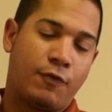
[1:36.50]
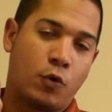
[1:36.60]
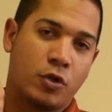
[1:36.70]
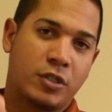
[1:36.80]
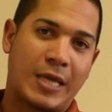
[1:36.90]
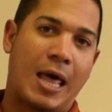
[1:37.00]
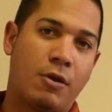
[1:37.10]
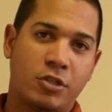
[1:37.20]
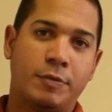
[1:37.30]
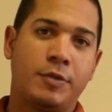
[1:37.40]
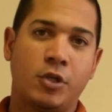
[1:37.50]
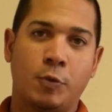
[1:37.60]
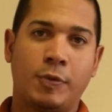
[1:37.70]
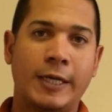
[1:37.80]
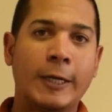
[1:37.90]
for a scholarship to
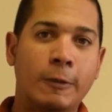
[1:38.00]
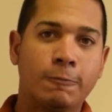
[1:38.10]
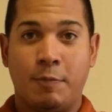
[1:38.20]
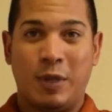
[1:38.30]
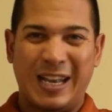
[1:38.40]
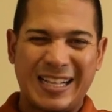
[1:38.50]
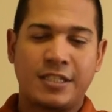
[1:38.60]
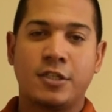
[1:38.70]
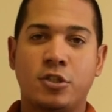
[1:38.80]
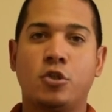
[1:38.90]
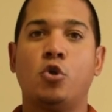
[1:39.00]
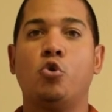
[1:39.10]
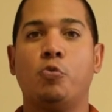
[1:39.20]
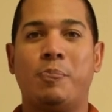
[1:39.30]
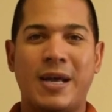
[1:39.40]
your player. But let's
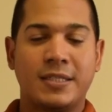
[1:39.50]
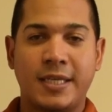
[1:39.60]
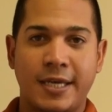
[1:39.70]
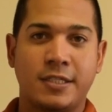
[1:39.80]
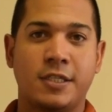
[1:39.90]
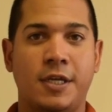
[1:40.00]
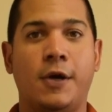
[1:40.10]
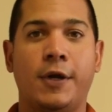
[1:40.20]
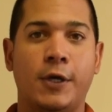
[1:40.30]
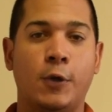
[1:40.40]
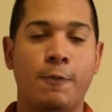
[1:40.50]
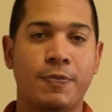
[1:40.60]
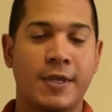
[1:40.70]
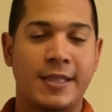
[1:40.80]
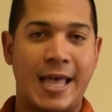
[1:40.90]
assume, best case scenario,
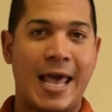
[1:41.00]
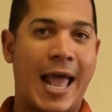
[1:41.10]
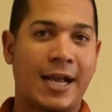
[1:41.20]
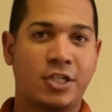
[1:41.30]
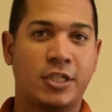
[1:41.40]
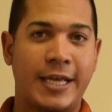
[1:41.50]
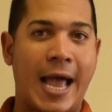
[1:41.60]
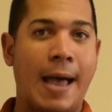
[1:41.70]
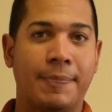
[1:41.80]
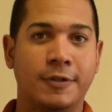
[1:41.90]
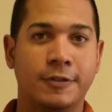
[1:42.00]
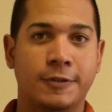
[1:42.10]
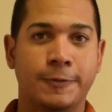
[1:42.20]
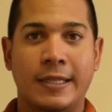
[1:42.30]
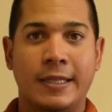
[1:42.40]
that actually
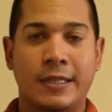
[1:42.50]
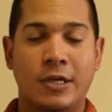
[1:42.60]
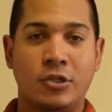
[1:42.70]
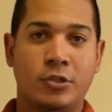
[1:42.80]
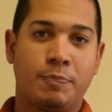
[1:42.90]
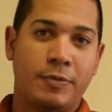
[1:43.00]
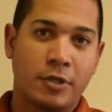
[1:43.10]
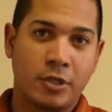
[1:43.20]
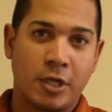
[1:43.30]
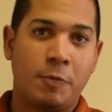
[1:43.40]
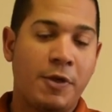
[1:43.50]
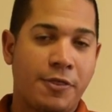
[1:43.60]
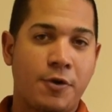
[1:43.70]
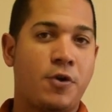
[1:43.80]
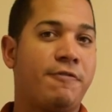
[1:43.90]
happens. There's going to be
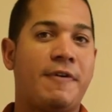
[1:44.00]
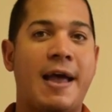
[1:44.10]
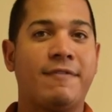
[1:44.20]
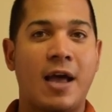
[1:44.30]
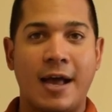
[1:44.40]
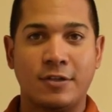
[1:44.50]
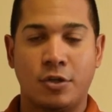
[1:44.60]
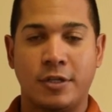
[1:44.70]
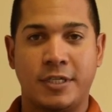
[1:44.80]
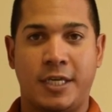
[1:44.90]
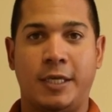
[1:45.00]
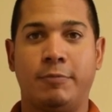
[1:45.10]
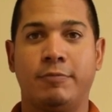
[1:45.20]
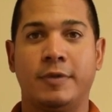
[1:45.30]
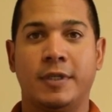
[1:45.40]
35 guys on a team,
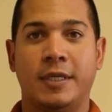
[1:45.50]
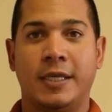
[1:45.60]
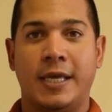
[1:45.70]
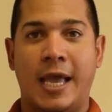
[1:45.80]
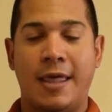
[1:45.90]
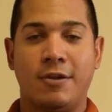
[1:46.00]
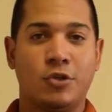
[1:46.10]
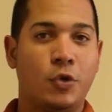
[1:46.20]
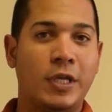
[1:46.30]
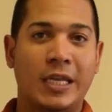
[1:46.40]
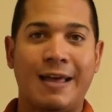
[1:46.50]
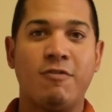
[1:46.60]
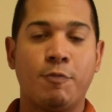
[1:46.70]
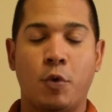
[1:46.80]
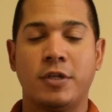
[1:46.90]
and there's only
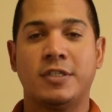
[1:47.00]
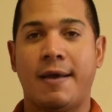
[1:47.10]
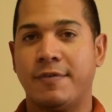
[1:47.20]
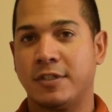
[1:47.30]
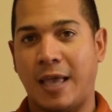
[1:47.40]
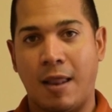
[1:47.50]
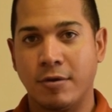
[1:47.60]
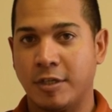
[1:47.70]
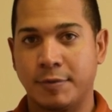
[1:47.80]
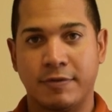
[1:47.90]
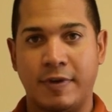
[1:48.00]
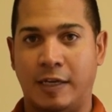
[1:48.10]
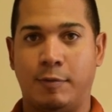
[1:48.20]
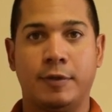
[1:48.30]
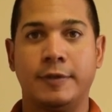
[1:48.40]
11.7 scholarships
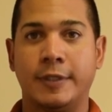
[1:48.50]
available.